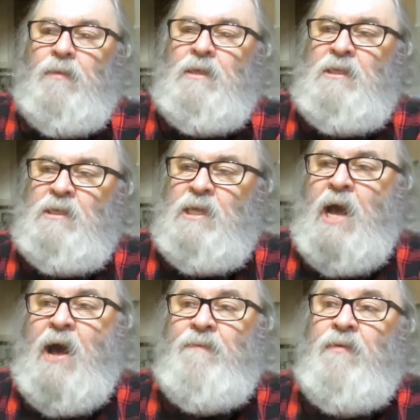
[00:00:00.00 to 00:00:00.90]
This is
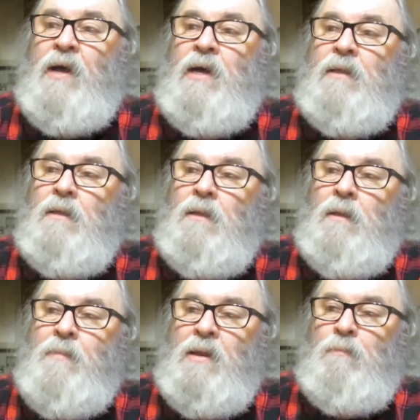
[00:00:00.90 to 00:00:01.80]
Kafka,
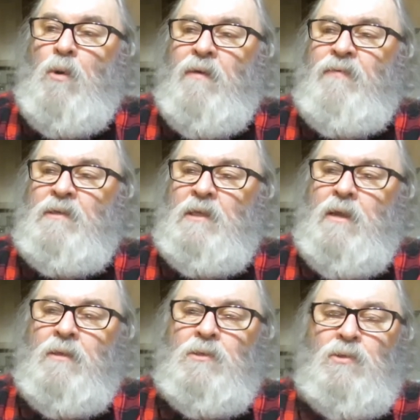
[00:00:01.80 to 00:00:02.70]
The Metamorphosis and Other